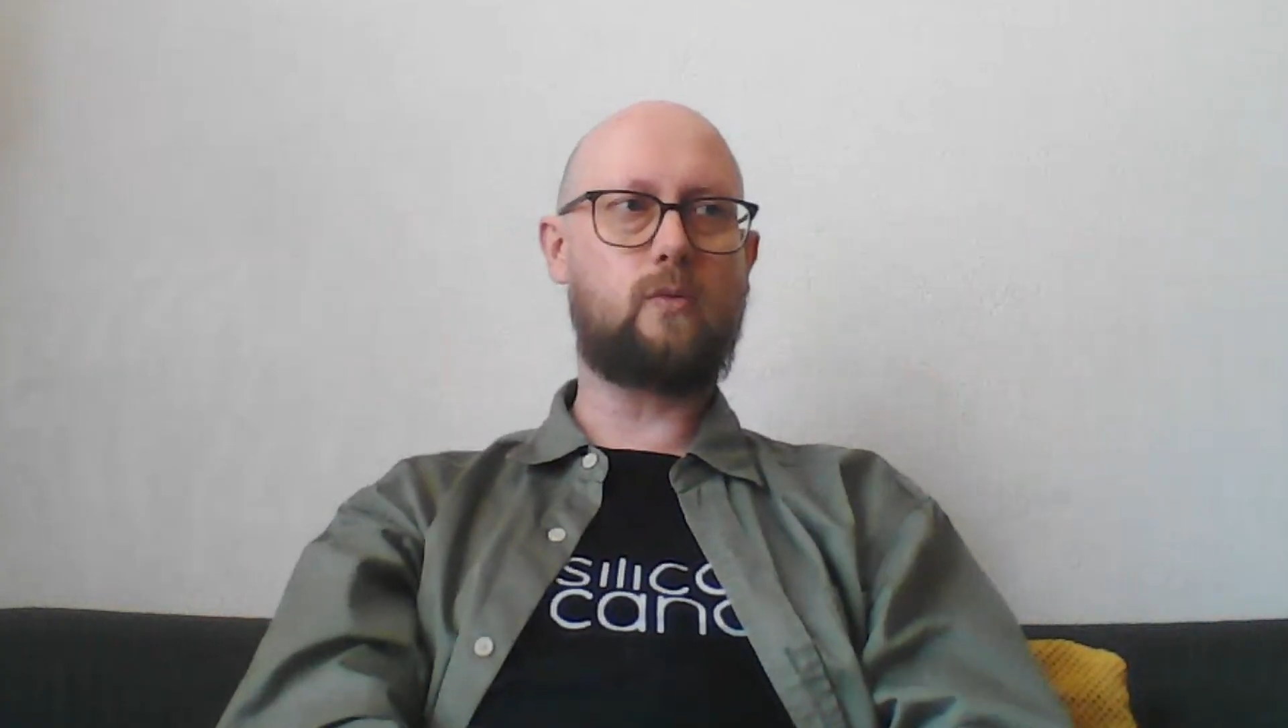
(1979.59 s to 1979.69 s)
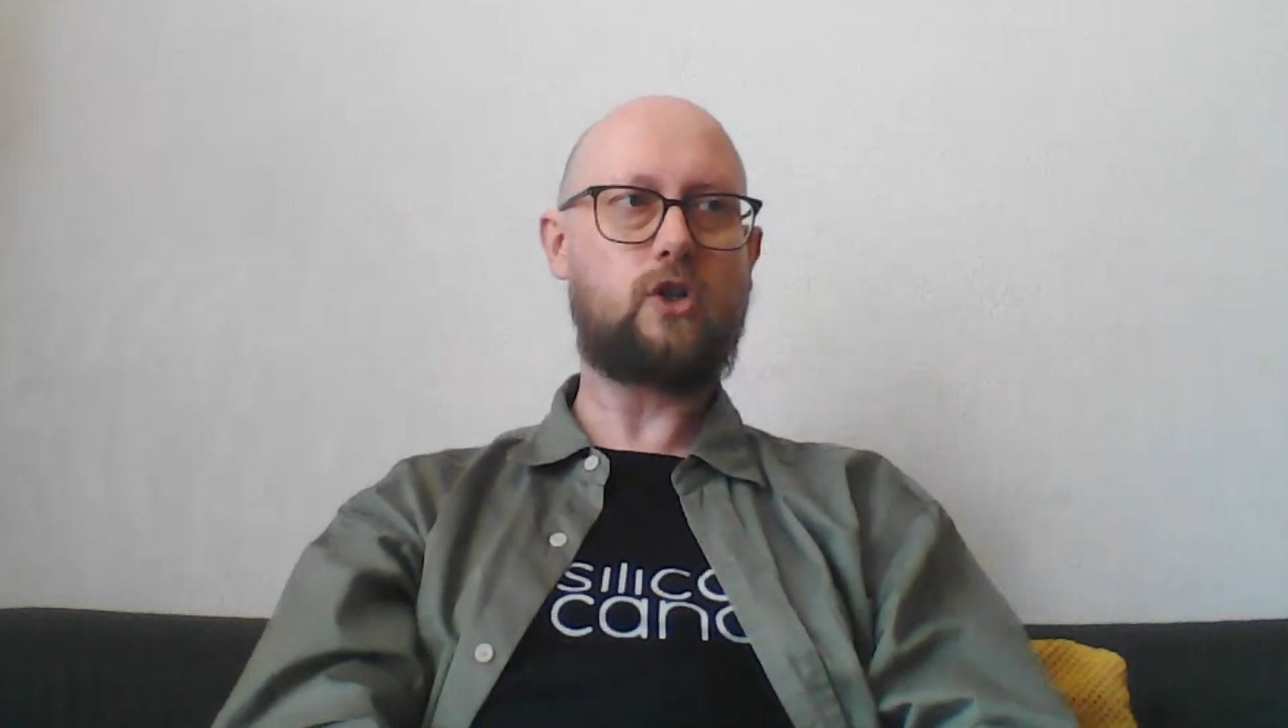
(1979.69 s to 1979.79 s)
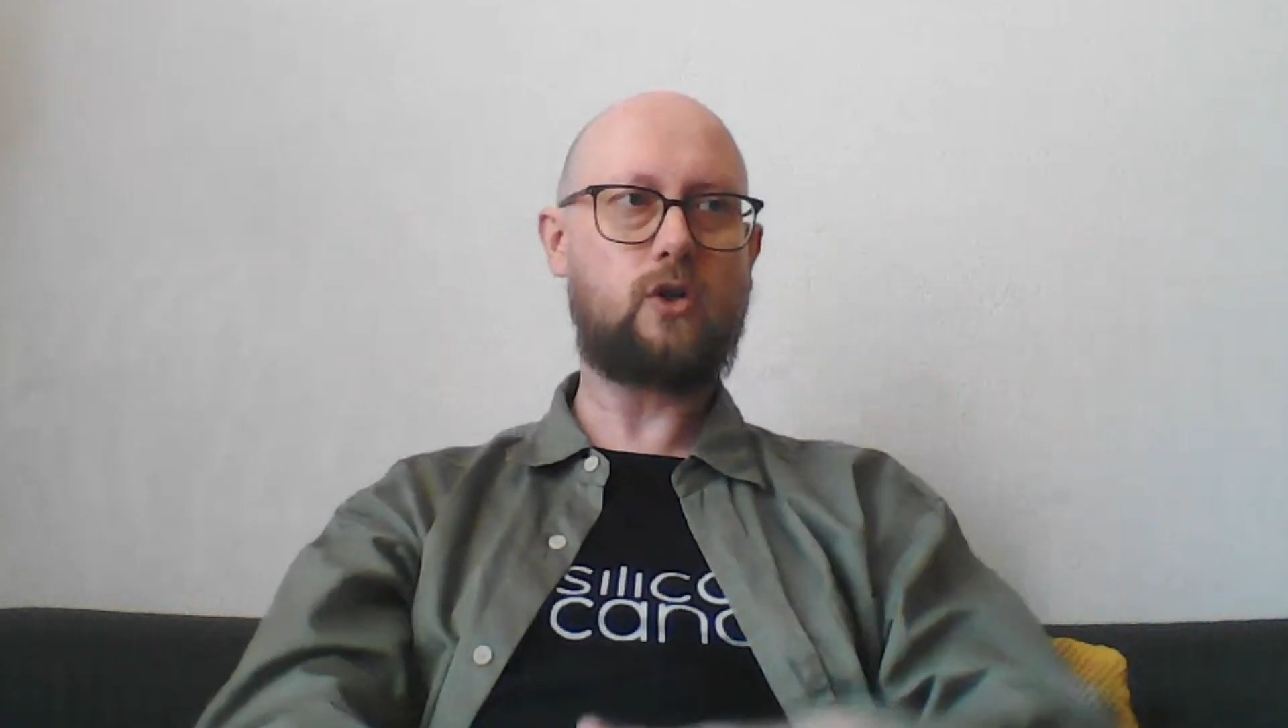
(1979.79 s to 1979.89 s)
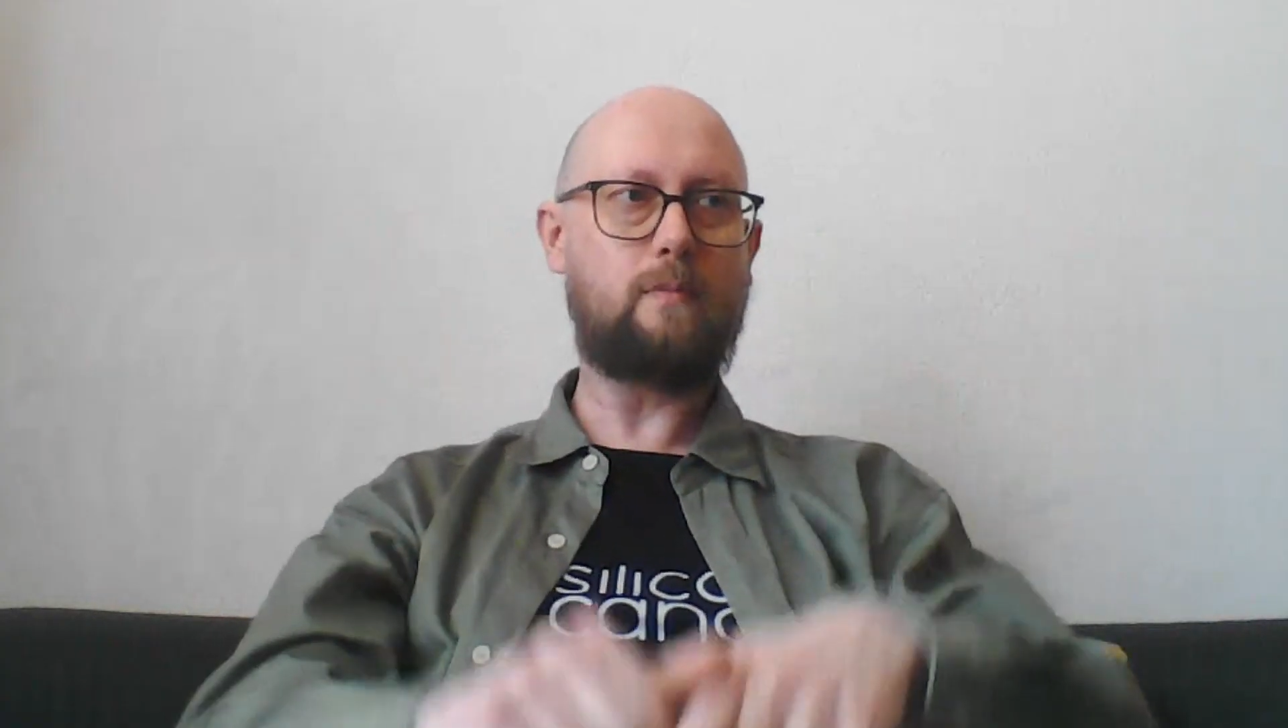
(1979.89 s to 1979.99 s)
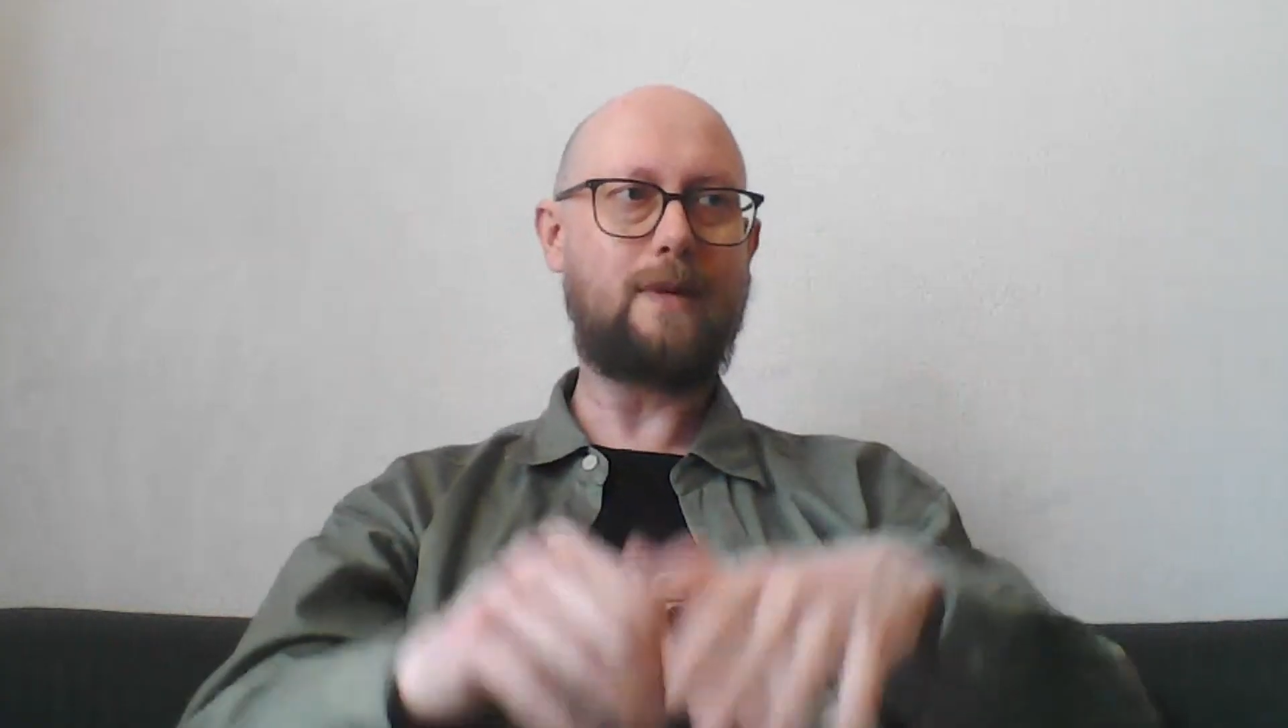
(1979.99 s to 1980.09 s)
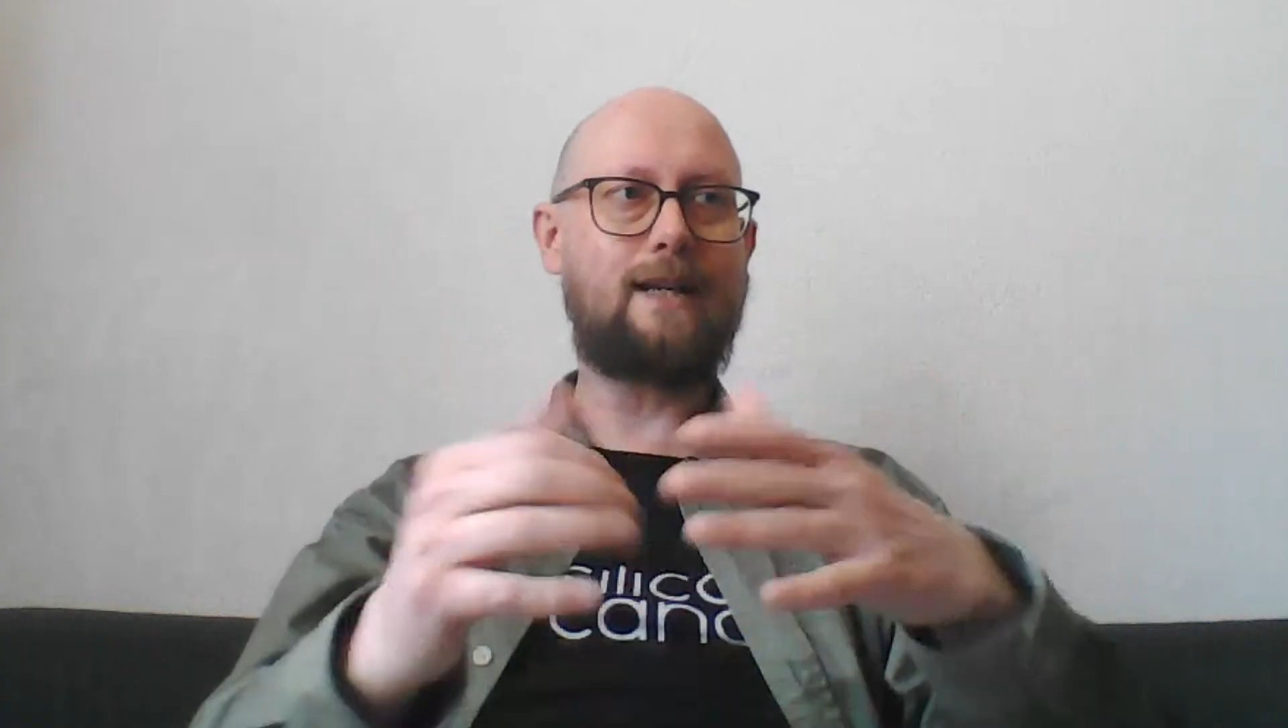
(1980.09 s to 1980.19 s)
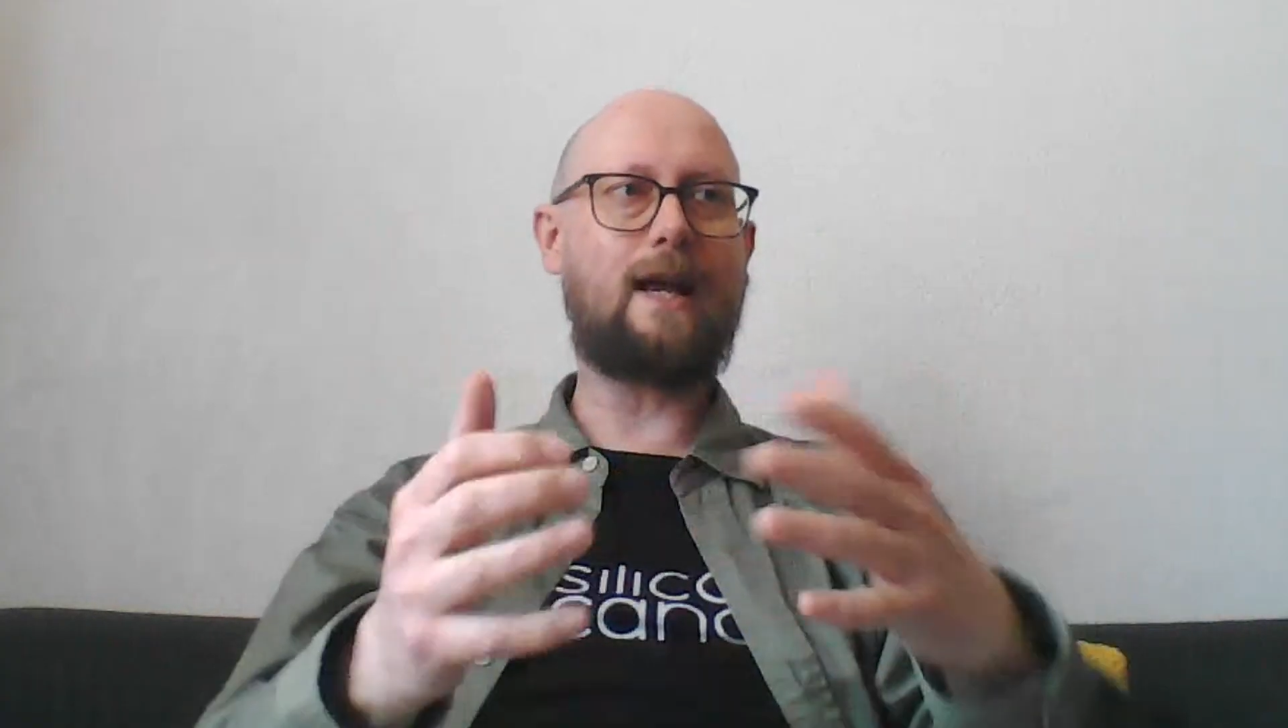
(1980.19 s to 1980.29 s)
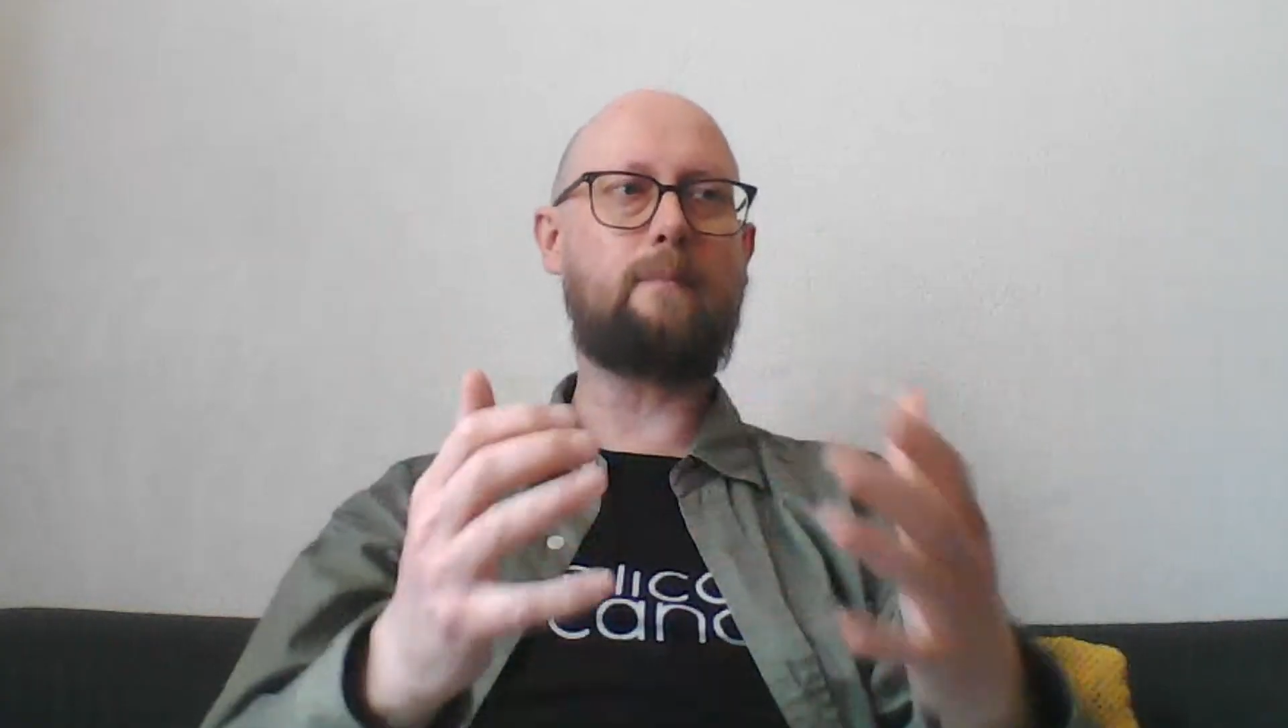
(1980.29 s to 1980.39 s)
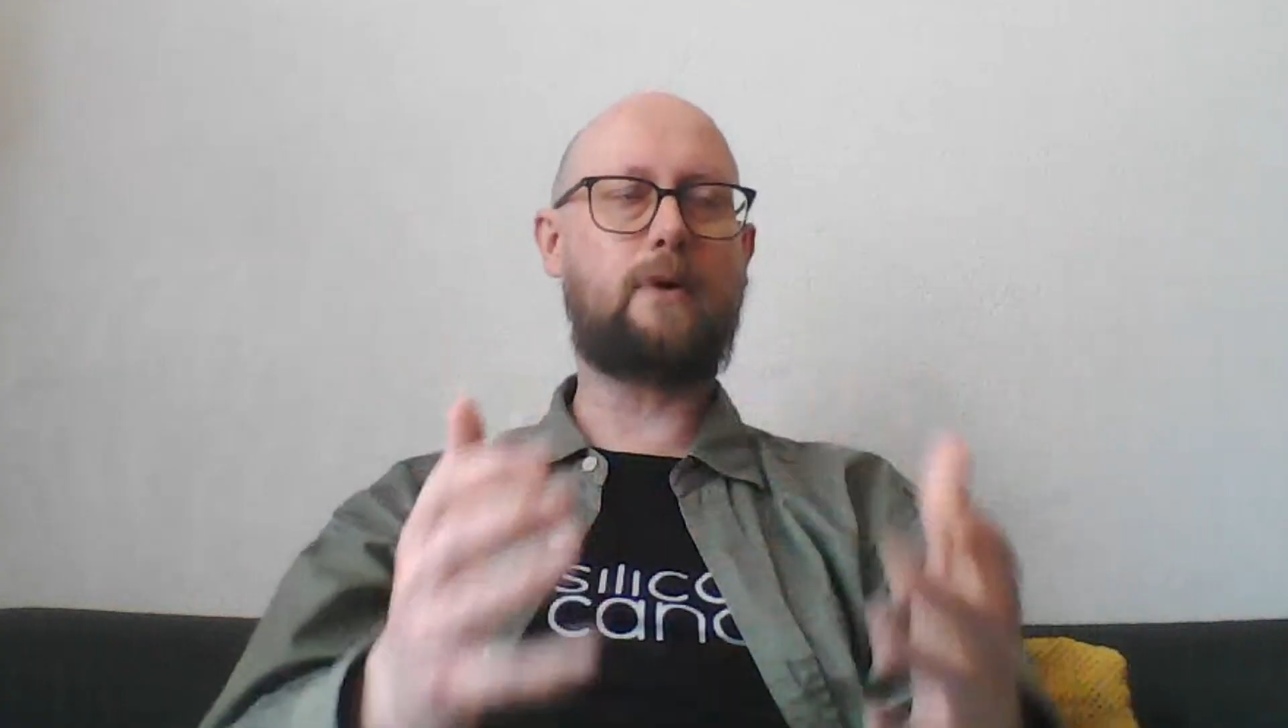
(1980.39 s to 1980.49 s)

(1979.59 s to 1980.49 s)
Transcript: We should make that